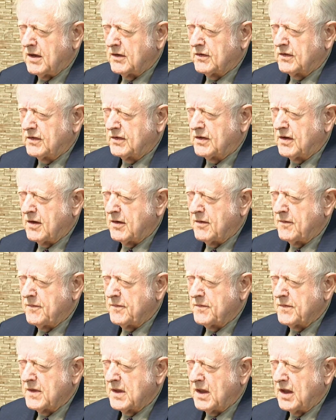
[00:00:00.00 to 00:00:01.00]
as
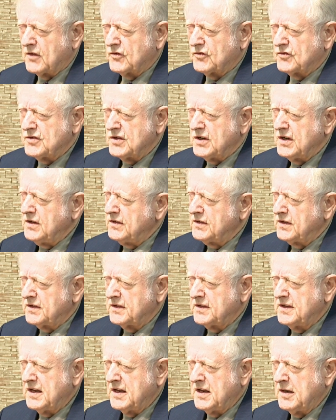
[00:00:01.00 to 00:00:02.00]

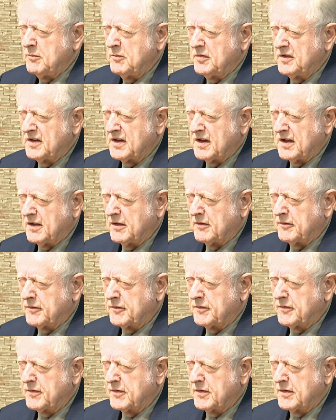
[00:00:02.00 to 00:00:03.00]
Jesus did
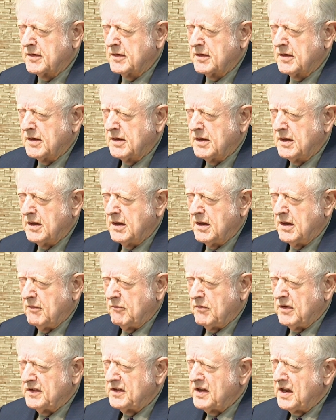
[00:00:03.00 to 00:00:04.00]
himself,
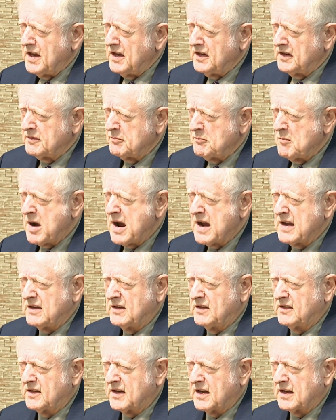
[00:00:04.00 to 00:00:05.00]
with his
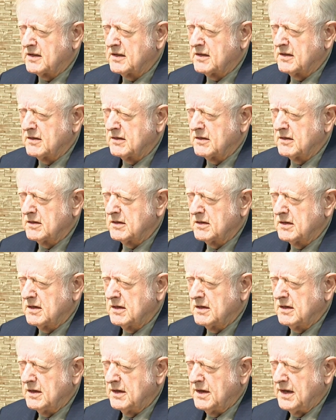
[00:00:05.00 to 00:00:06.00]
mindset,
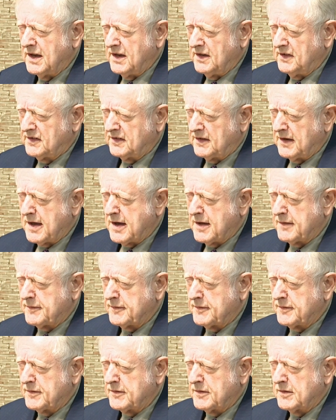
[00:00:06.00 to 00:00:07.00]
his
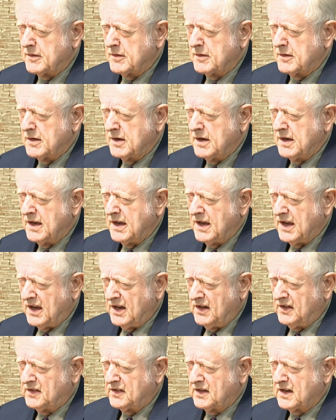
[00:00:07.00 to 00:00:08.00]
love,
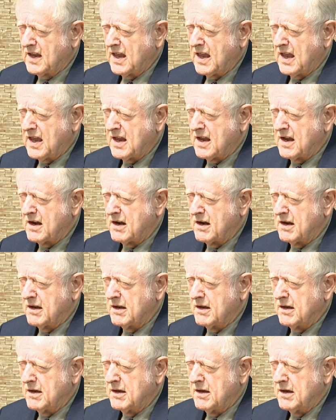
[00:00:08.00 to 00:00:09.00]
his care,